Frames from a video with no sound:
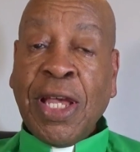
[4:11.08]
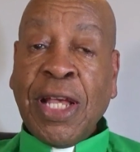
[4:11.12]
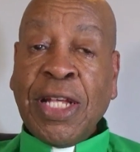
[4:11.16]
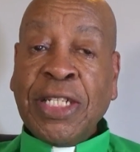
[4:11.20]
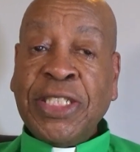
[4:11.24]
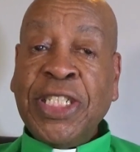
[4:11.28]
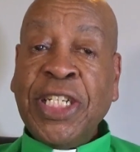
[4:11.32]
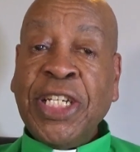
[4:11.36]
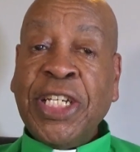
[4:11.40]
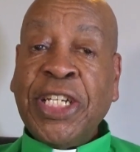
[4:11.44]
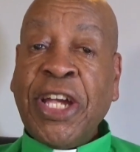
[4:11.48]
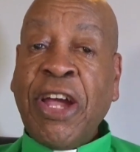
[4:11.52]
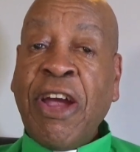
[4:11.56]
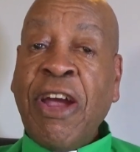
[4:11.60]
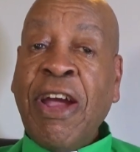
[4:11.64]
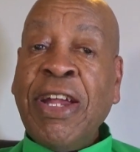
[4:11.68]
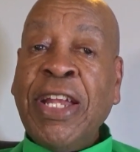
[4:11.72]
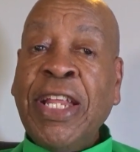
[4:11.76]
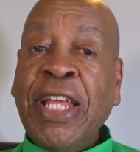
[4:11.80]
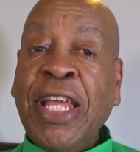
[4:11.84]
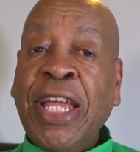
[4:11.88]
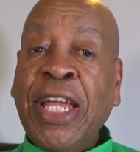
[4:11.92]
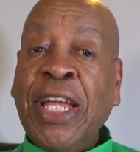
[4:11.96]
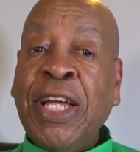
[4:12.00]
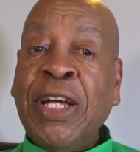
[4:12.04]
She carried
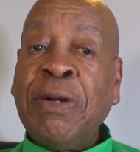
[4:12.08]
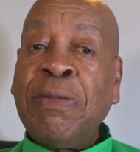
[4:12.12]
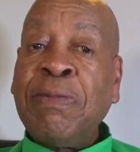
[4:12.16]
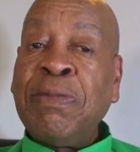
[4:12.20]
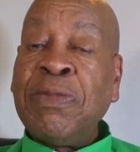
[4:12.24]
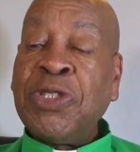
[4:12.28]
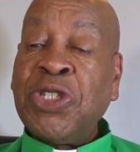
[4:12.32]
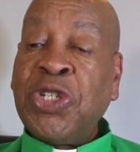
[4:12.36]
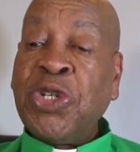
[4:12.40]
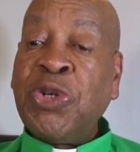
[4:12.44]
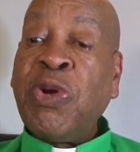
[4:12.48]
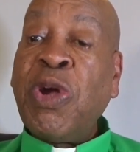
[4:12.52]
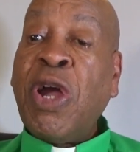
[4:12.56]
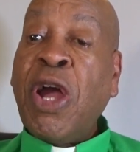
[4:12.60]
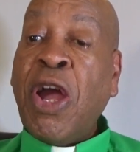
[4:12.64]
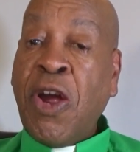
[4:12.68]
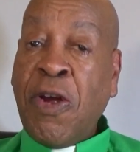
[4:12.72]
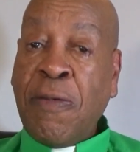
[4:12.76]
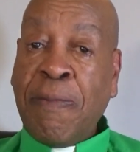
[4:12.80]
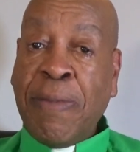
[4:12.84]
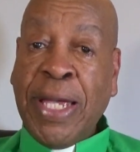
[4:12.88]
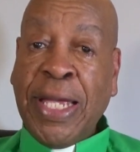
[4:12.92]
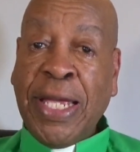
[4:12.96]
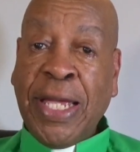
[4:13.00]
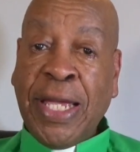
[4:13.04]
him to
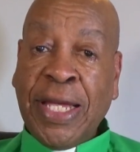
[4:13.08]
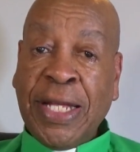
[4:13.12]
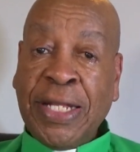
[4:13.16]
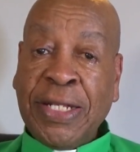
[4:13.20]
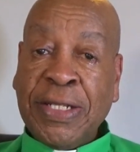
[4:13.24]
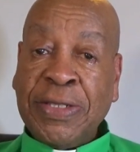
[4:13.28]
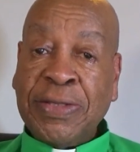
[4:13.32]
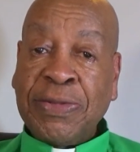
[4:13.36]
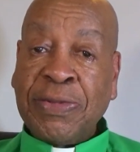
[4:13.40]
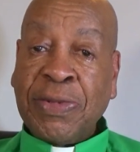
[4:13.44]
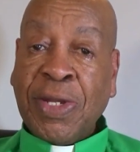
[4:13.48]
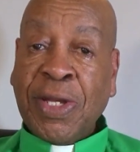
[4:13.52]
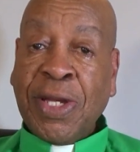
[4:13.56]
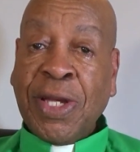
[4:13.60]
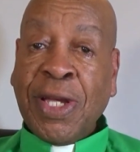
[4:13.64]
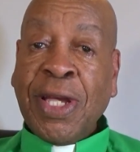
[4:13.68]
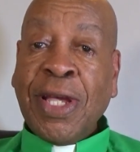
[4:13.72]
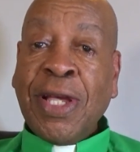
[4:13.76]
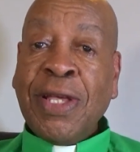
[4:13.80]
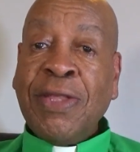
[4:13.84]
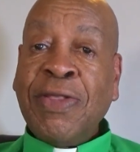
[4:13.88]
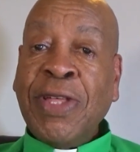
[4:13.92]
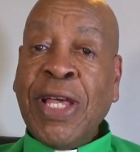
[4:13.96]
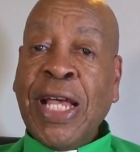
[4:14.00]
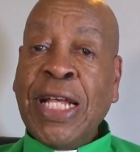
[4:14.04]
her bed.
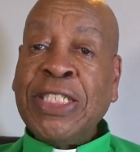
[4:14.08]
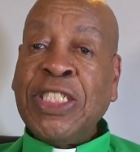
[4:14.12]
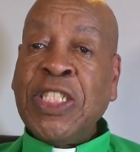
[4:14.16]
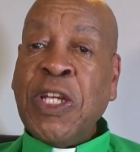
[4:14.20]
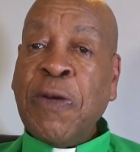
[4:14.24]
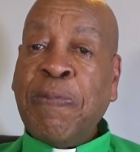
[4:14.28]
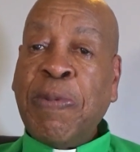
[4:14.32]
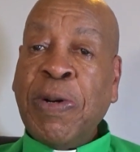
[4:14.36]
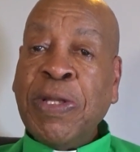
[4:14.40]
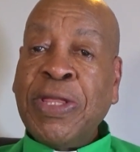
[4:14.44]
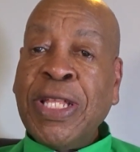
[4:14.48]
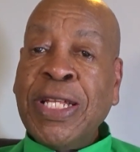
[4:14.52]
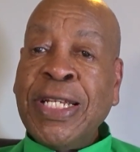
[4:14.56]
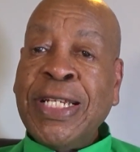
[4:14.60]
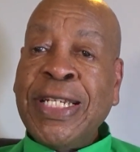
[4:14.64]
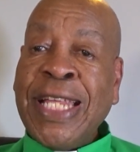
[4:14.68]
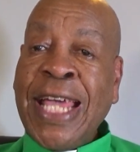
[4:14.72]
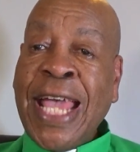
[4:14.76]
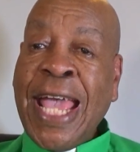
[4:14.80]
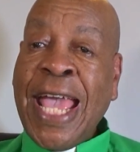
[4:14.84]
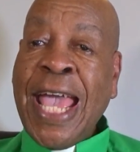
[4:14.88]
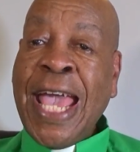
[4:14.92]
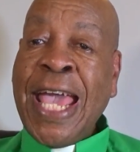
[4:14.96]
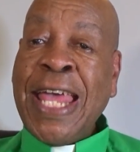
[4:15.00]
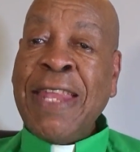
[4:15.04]
Then she put the
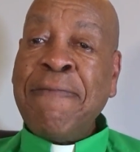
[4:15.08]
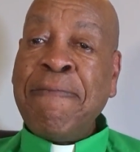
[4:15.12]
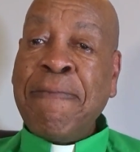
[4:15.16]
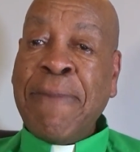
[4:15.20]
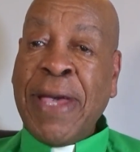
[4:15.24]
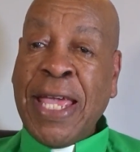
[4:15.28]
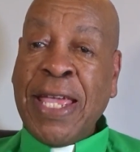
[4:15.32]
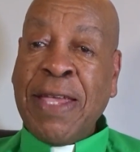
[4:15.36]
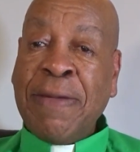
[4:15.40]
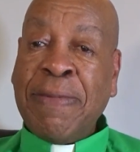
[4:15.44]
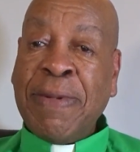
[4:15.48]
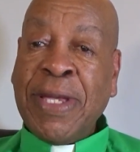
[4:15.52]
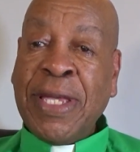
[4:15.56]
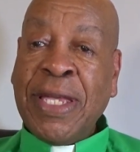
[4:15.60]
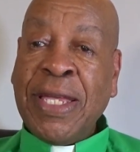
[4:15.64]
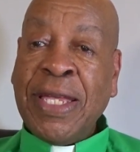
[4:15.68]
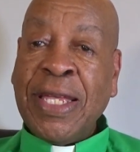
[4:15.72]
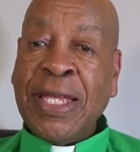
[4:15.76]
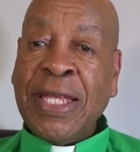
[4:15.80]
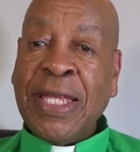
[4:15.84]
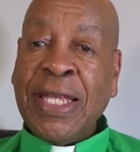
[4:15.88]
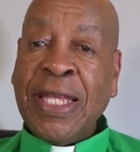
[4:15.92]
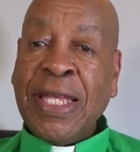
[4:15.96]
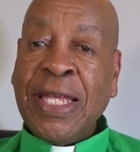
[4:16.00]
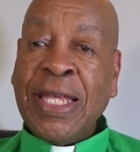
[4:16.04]
dead baby
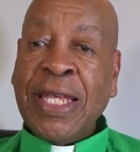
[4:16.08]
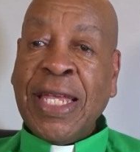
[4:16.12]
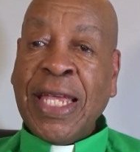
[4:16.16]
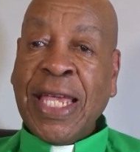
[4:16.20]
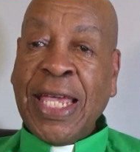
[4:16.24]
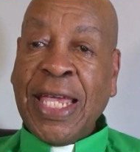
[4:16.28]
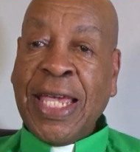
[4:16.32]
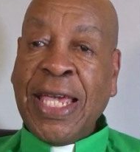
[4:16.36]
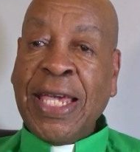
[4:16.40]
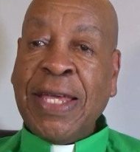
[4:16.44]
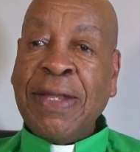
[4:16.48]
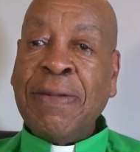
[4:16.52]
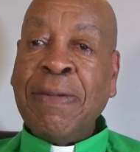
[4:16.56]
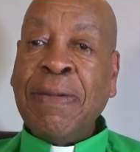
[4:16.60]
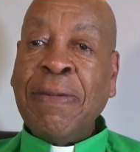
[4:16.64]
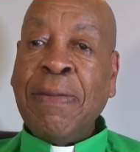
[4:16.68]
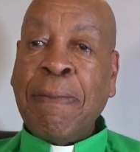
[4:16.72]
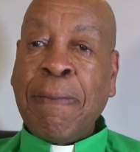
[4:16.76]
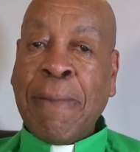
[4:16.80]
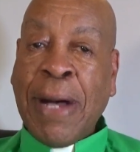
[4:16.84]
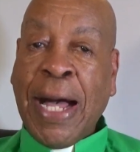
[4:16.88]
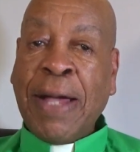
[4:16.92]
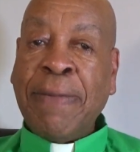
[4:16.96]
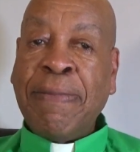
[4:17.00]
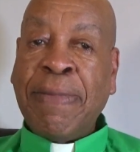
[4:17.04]
in
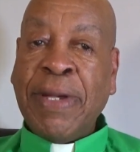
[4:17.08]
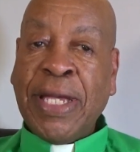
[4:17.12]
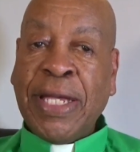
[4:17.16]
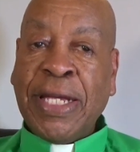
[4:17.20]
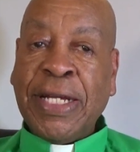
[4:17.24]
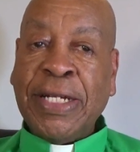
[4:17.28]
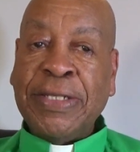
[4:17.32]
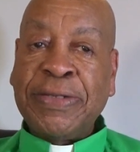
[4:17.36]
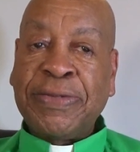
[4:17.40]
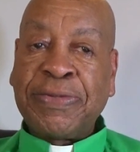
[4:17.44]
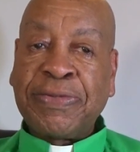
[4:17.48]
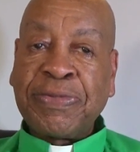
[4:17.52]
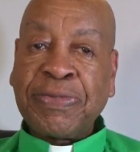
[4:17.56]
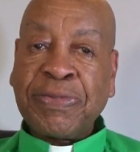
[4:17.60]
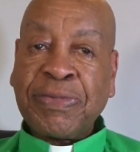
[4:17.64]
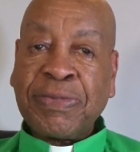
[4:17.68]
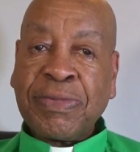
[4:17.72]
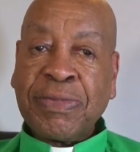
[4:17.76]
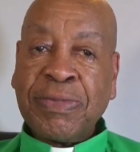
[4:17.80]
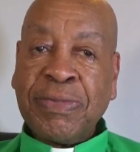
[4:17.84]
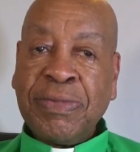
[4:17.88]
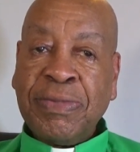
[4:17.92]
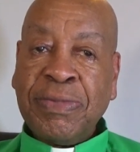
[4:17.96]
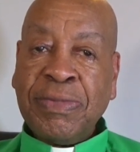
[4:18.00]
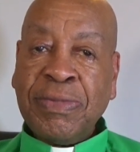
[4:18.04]
my bed.
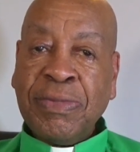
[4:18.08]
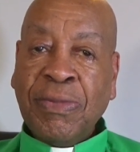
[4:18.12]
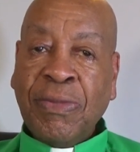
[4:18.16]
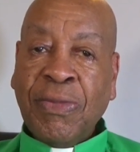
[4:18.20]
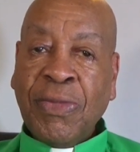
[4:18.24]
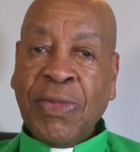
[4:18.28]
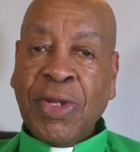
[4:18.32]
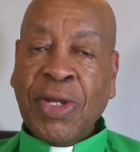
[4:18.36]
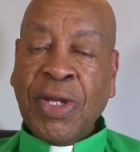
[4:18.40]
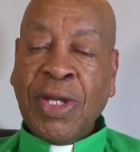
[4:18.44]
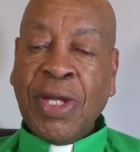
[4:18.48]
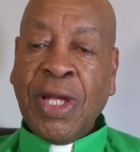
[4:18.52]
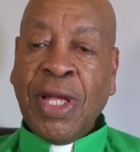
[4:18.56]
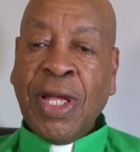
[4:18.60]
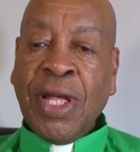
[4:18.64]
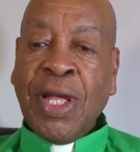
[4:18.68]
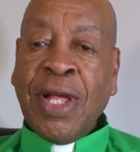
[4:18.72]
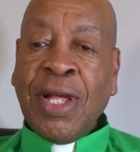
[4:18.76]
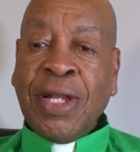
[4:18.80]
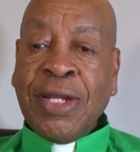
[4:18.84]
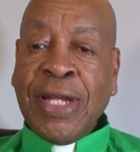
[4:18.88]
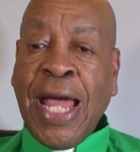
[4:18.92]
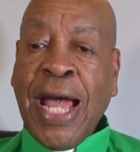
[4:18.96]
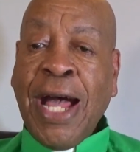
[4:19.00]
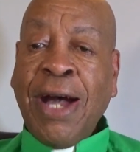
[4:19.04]

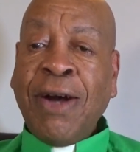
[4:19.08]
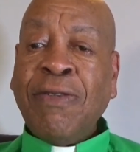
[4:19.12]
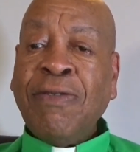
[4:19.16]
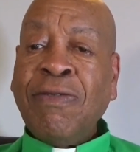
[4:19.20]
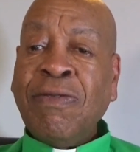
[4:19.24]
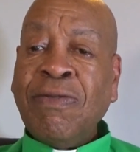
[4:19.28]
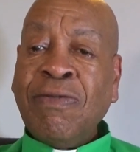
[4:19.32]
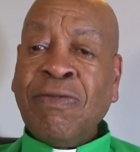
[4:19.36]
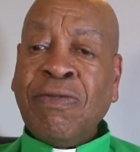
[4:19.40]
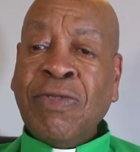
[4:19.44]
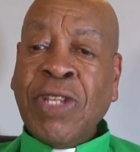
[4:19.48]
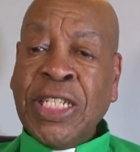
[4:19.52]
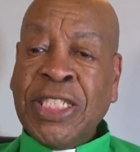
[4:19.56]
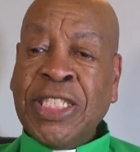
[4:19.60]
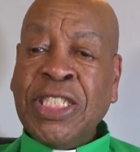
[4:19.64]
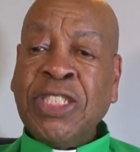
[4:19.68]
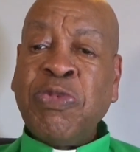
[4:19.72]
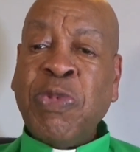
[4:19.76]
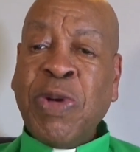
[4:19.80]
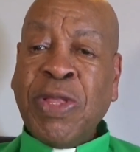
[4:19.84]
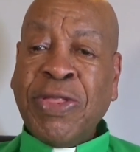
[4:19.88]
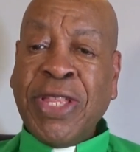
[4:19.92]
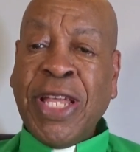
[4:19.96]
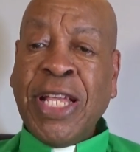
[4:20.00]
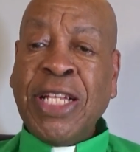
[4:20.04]
Now, this is
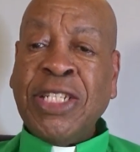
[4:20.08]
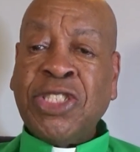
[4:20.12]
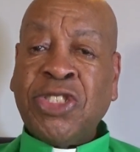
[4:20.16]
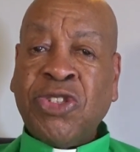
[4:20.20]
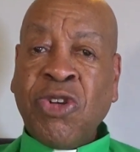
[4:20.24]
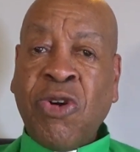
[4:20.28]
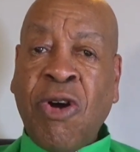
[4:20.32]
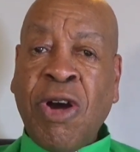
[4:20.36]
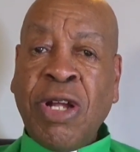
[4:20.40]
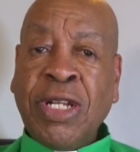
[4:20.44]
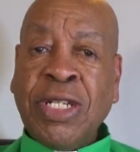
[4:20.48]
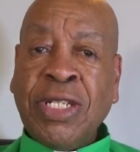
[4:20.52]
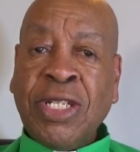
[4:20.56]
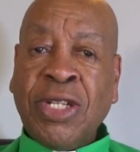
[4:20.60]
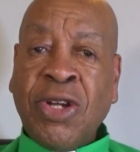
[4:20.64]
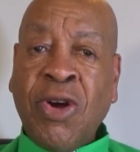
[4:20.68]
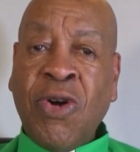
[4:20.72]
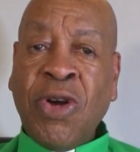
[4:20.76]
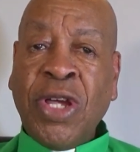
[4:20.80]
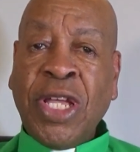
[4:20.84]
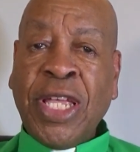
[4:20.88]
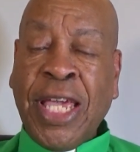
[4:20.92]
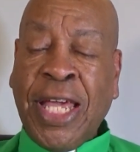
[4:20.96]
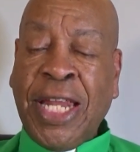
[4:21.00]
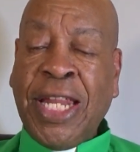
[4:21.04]
when things start
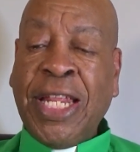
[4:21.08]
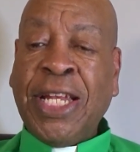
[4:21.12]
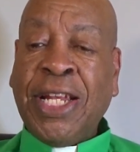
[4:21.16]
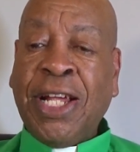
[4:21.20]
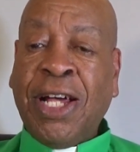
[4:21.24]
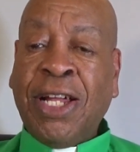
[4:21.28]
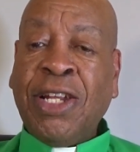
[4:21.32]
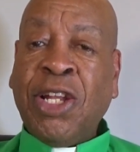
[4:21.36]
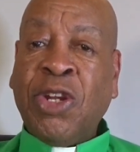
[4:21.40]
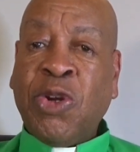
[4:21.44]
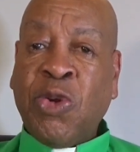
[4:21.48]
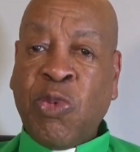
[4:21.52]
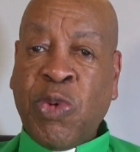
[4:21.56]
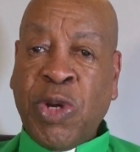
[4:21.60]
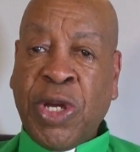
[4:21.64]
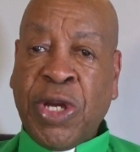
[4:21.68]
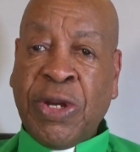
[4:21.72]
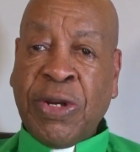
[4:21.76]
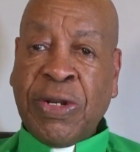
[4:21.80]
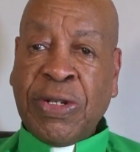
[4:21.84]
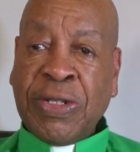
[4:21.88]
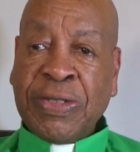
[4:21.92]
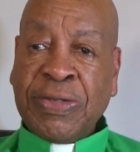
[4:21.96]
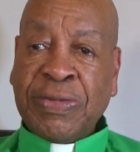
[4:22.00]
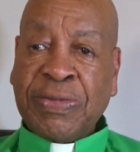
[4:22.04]
going, getting a little
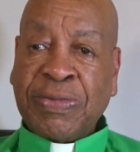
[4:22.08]
weird.